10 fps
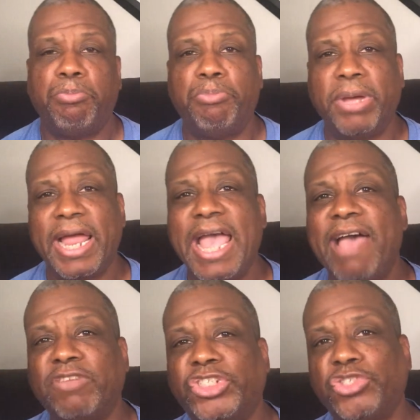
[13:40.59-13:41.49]
but I
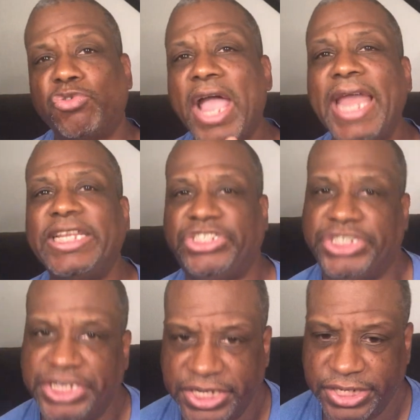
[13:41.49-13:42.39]
have a
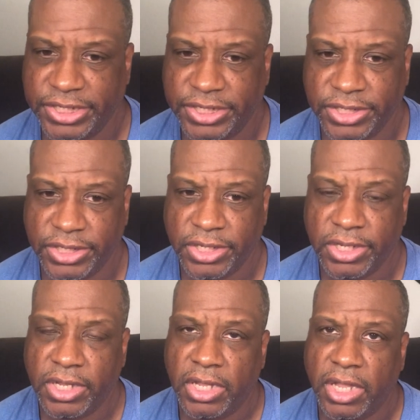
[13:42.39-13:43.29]
strategy.
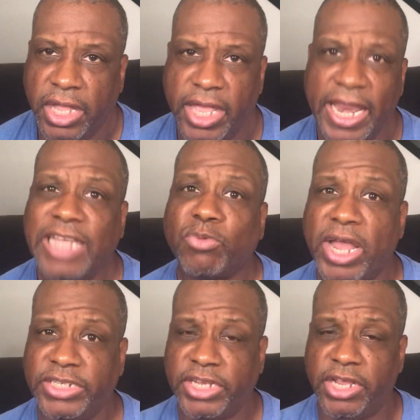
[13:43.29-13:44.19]
And that's why
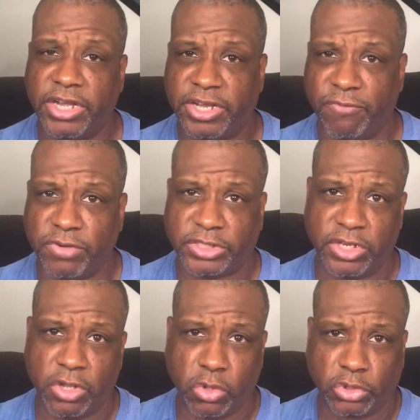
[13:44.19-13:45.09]
they tell you the difference
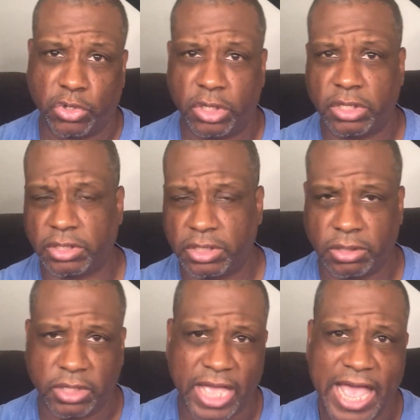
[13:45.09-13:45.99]
in those,
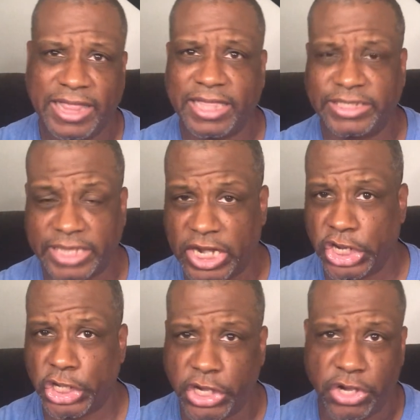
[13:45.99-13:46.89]
the athletes that are
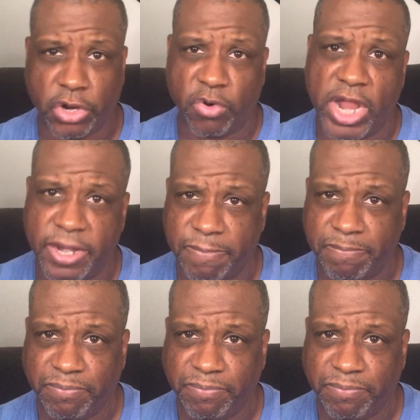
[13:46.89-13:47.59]
good and the great.